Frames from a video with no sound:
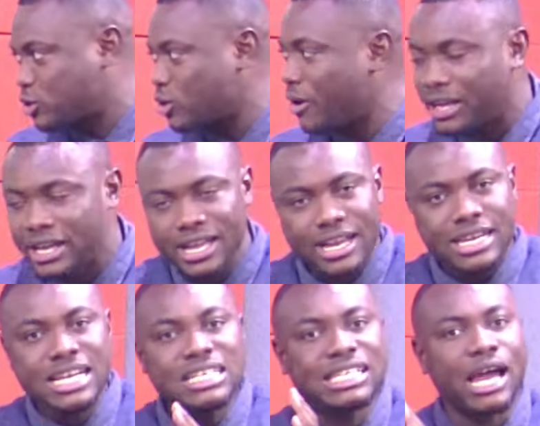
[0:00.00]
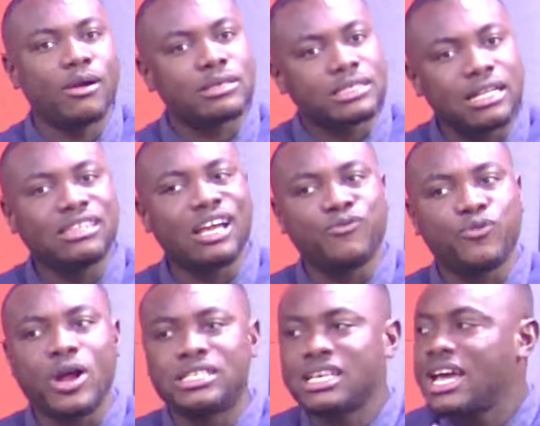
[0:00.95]
Sorry, these kind of centre
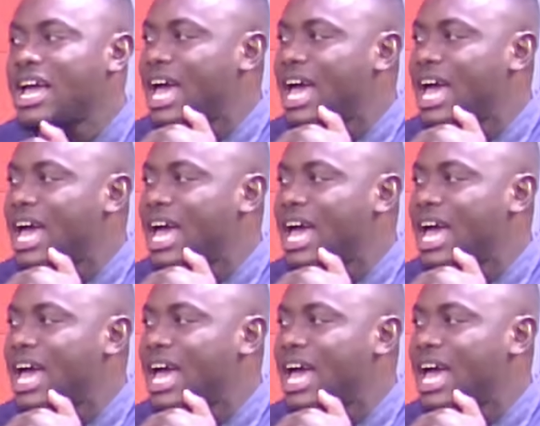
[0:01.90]
forwards.